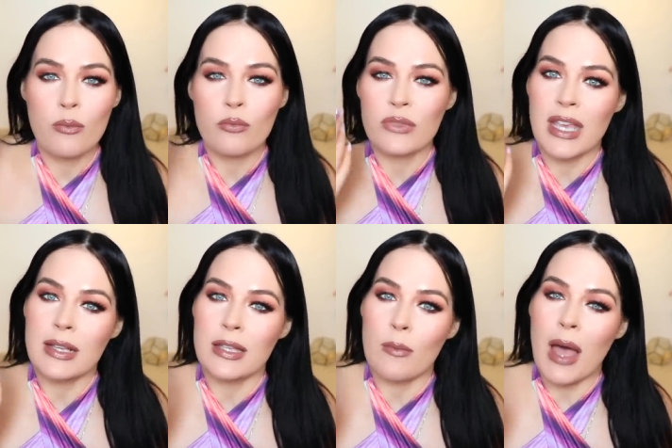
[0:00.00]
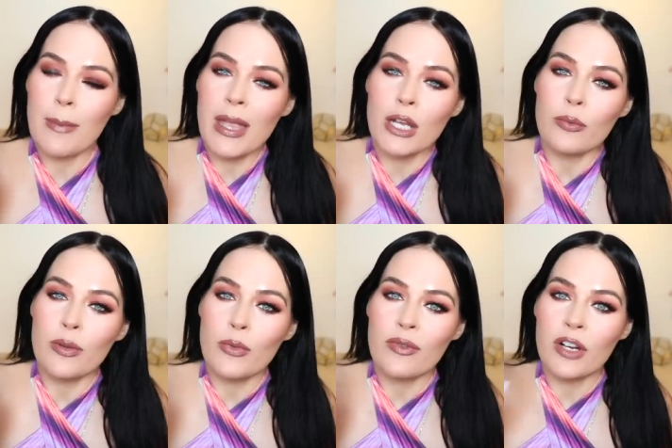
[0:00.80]
take some eye makeup
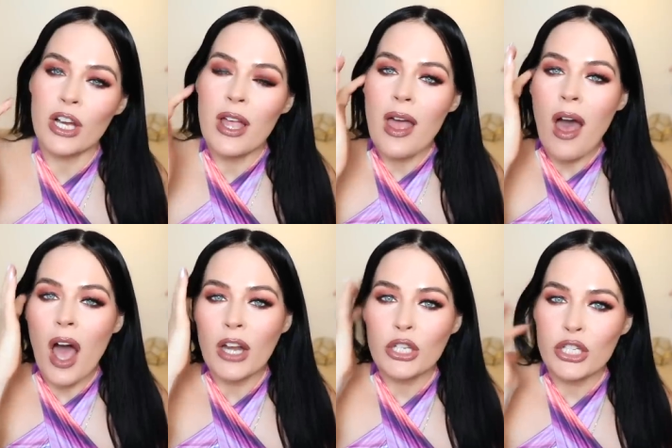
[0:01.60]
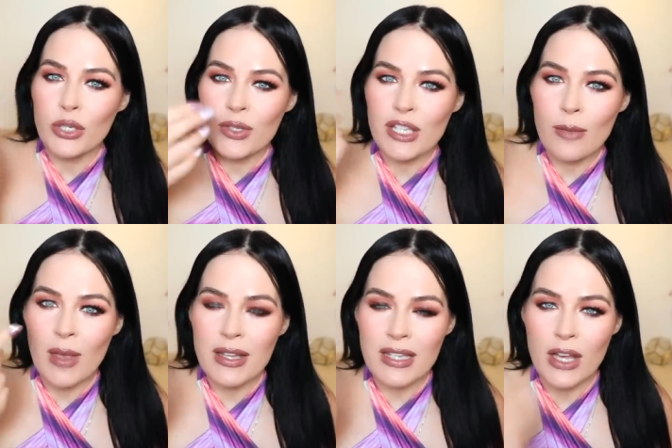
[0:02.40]
remover on a Q-tip
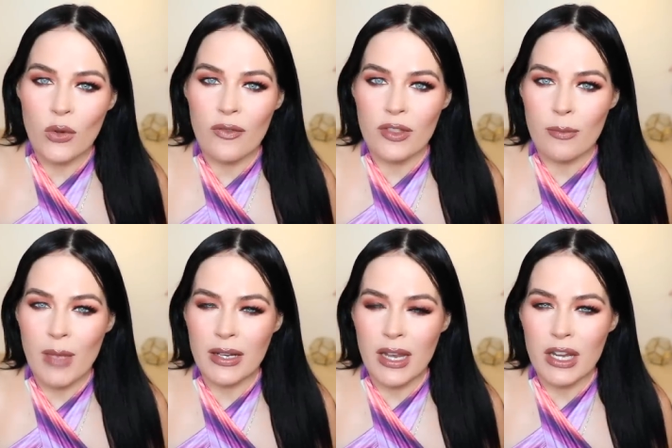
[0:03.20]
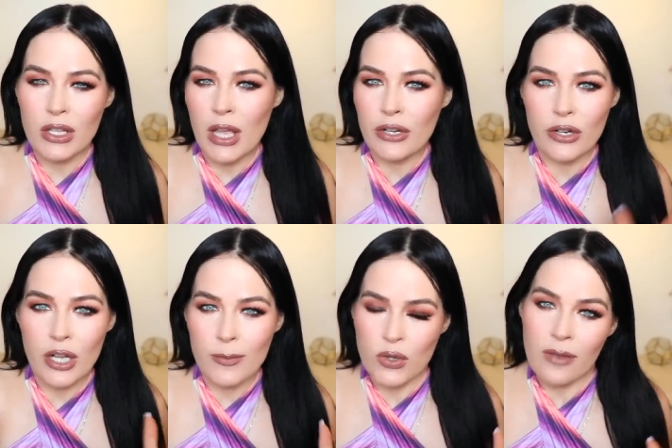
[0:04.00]
and take off the magnetic liner.
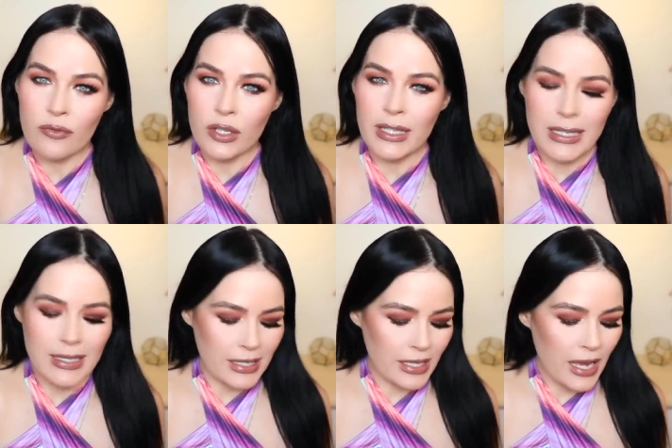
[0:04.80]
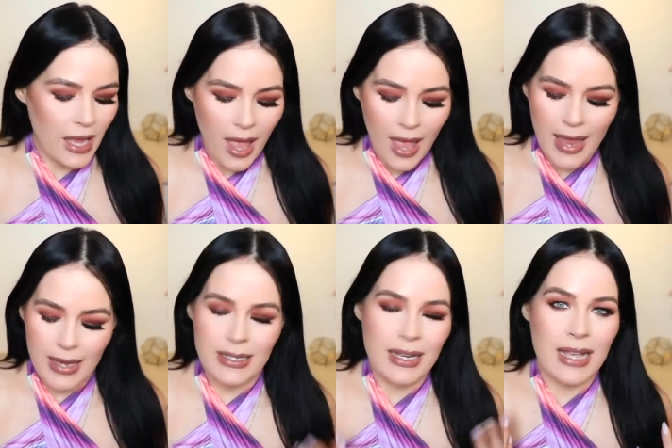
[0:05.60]
It comes off really easily,
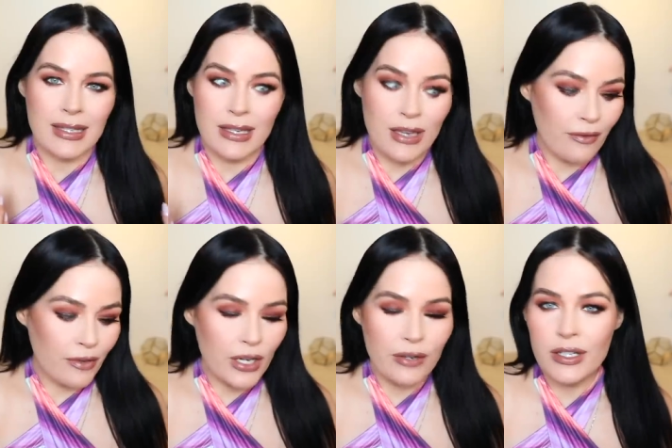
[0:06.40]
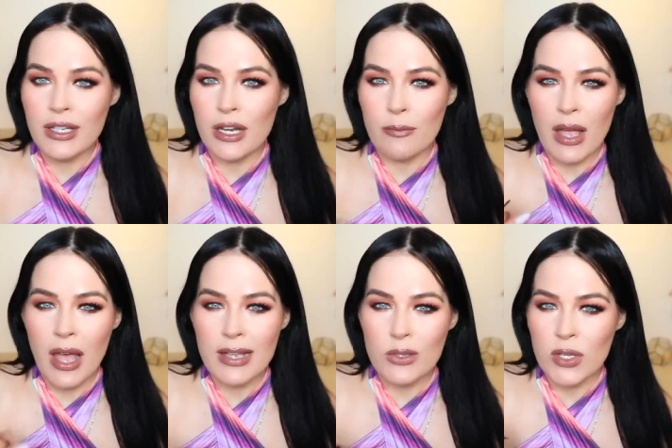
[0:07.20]
and it has never irritated my
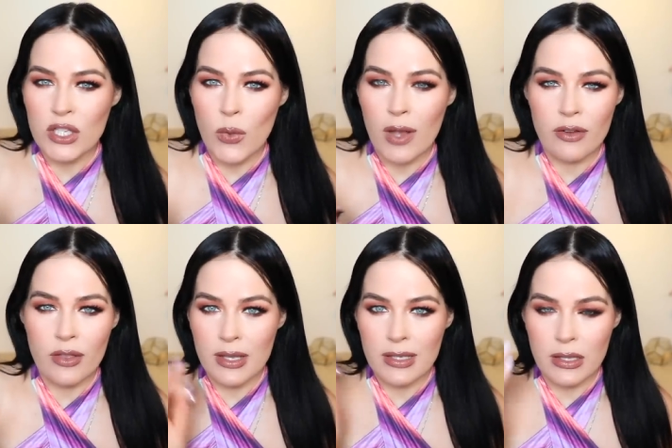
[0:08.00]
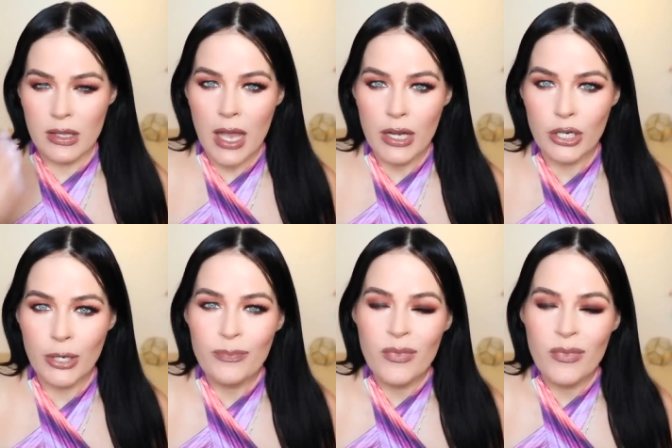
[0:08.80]
eyes whatsoever, this liner.